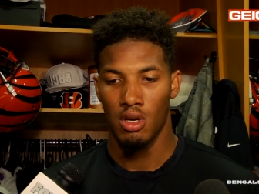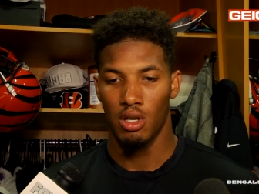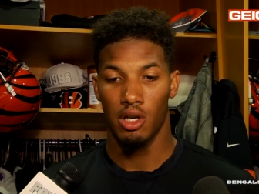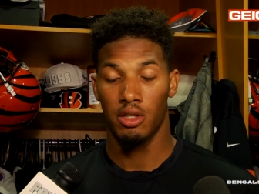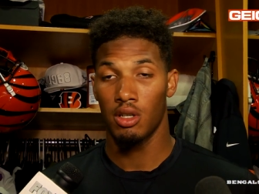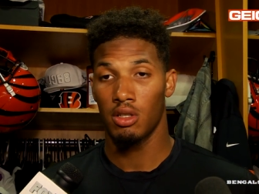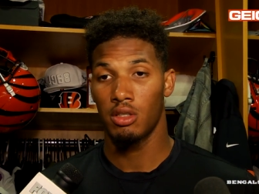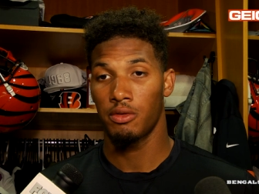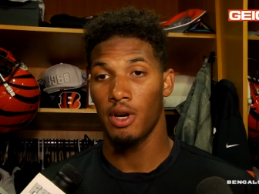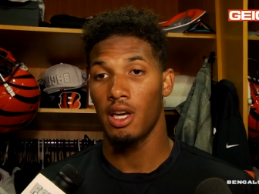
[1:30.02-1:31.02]
go out there and
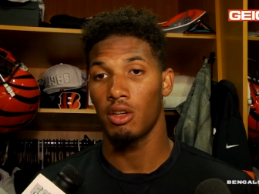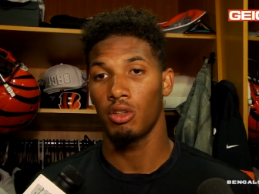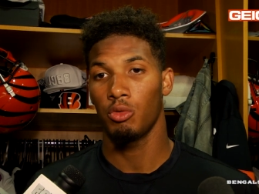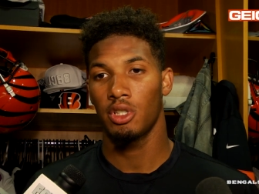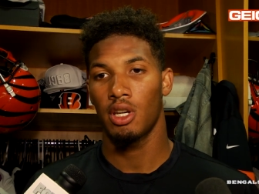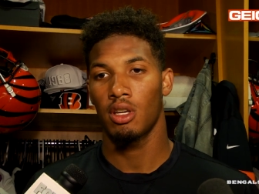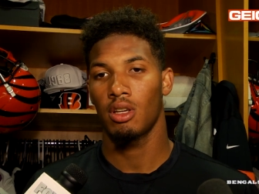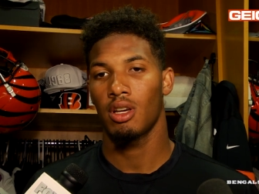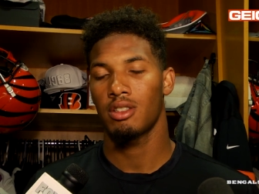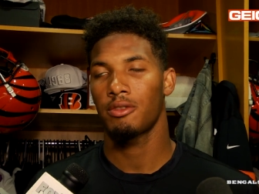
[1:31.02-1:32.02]
just fight. You know,
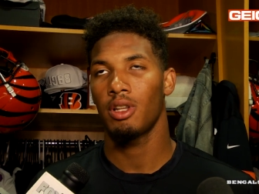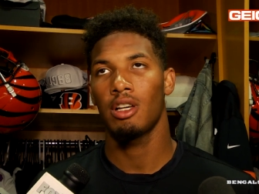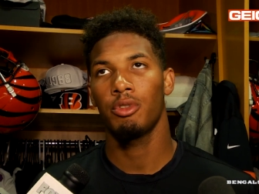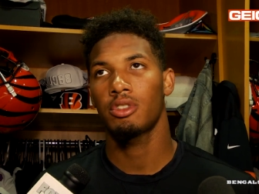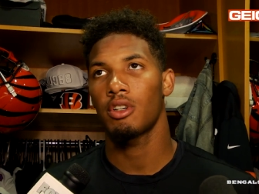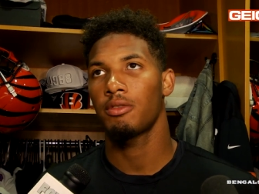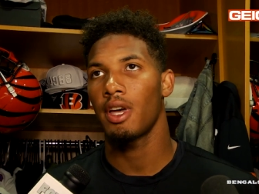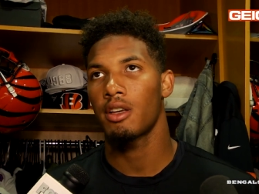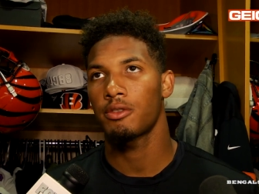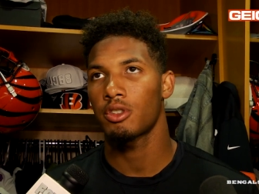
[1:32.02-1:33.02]
I just feel like if we start
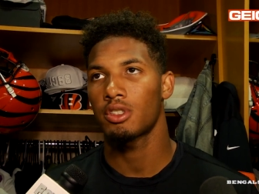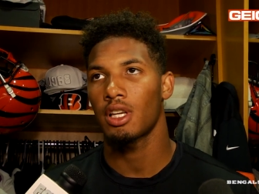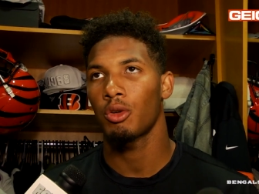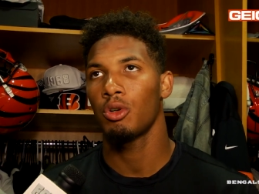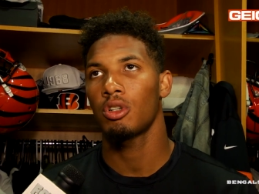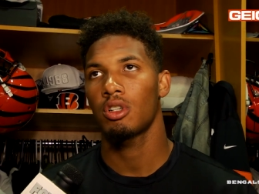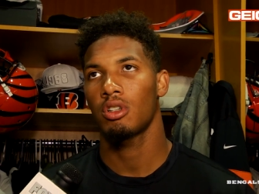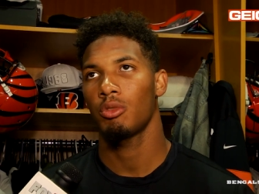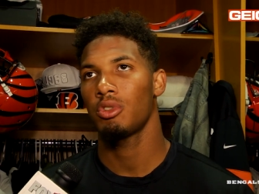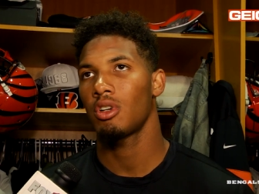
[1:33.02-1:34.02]
fast first and second quarter,
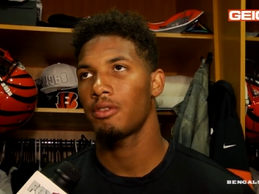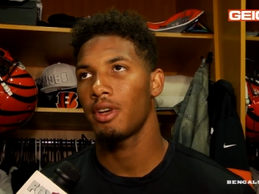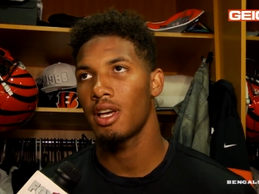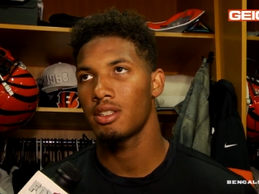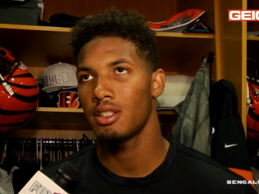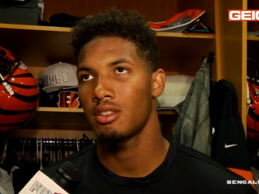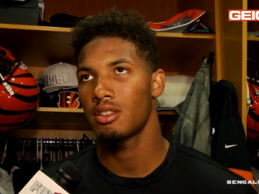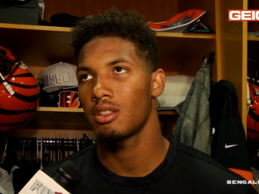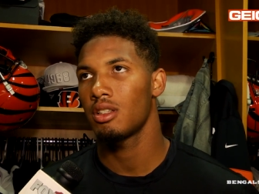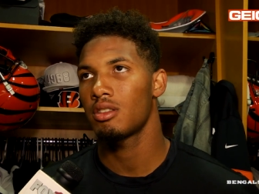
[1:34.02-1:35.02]
we start fast
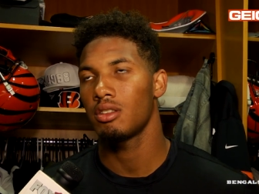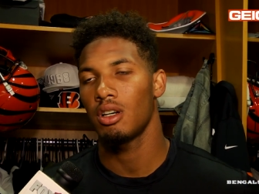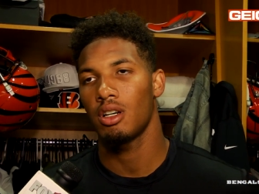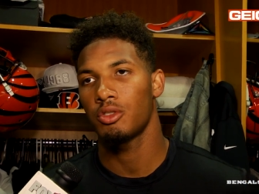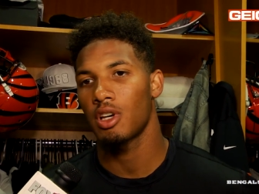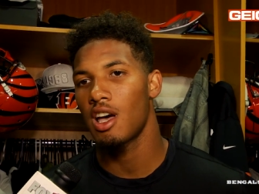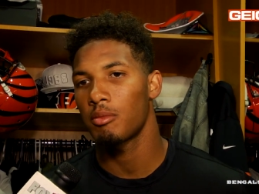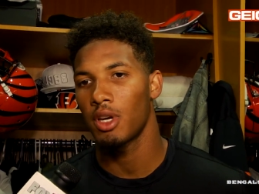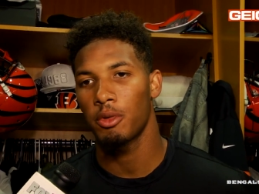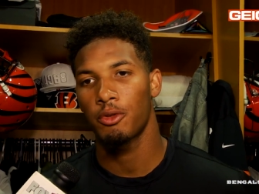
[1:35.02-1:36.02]
each
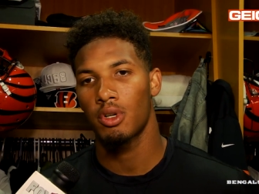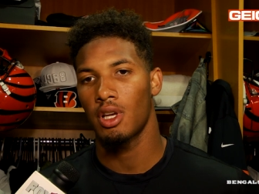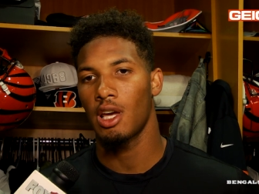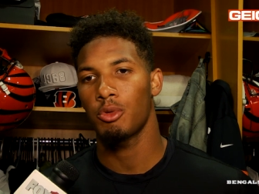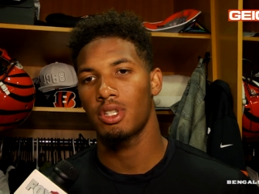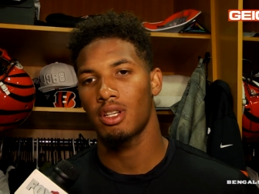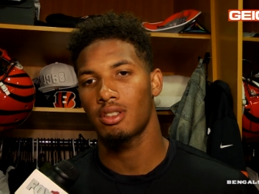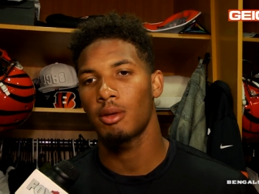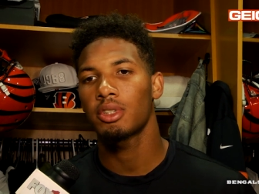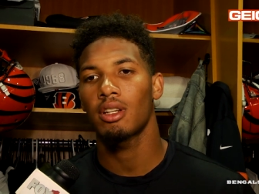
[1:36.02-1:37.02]
drive, man, before the game, we just got to
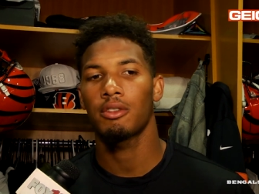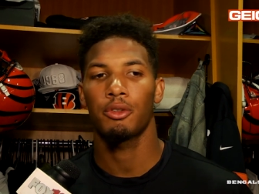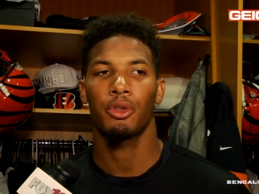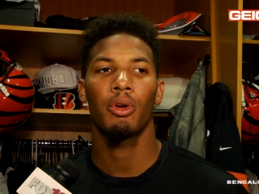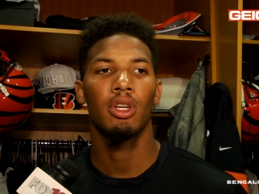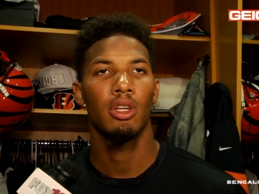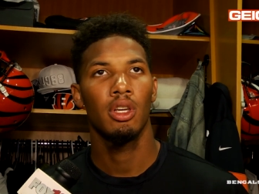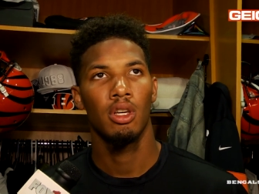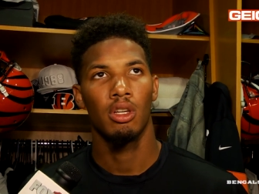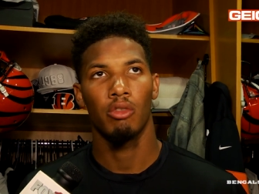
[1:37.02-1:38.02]
stop settling for three.
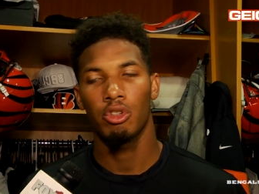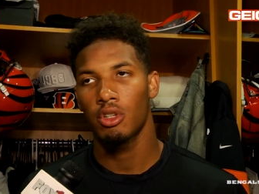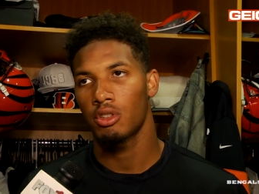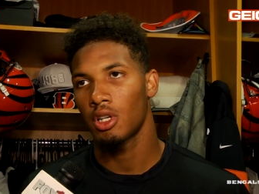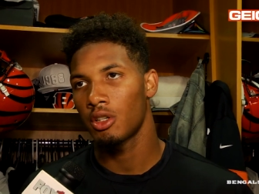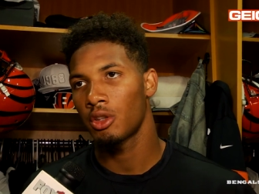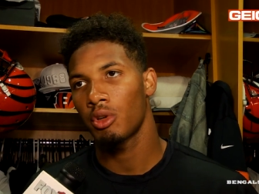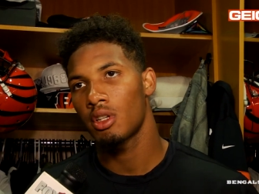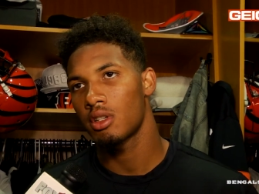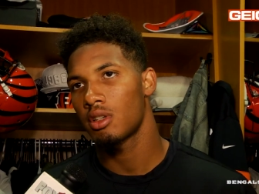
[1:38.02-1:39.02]
If we start turning
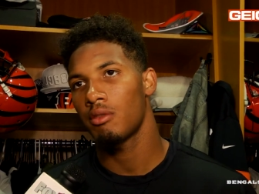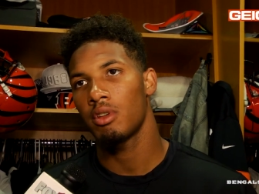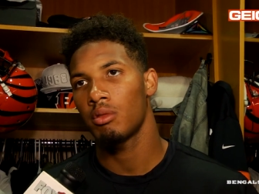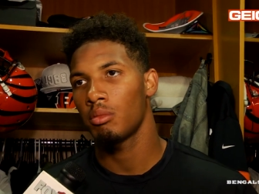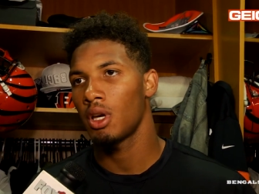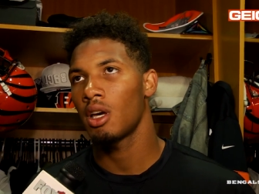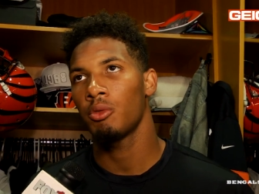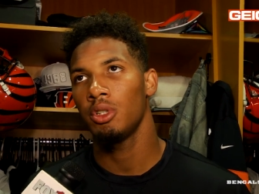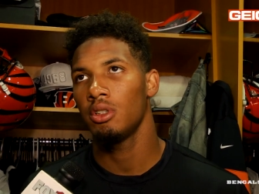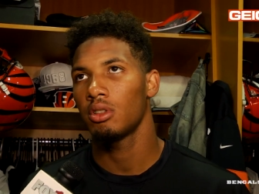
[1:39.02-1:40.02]
three into seven,
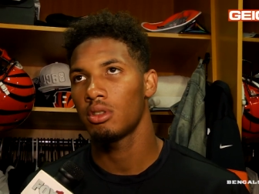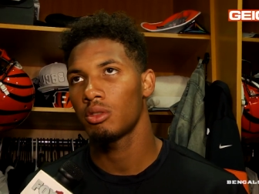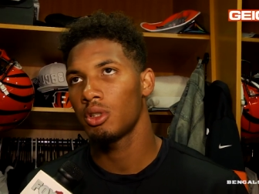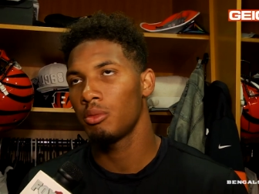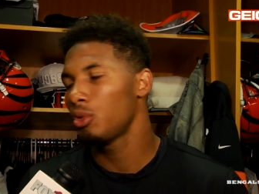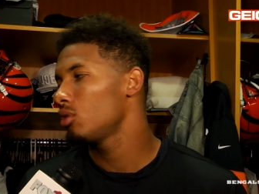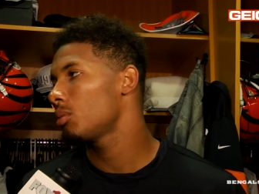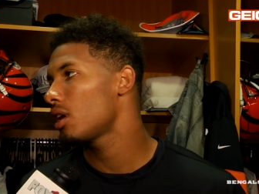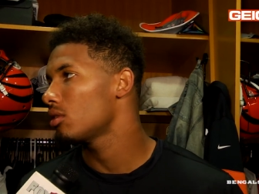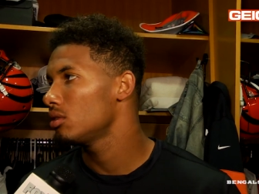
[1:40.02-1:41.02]
man, we would have blew
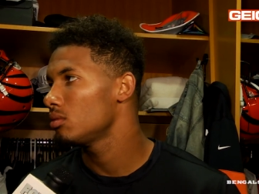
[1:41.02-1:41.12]
them out.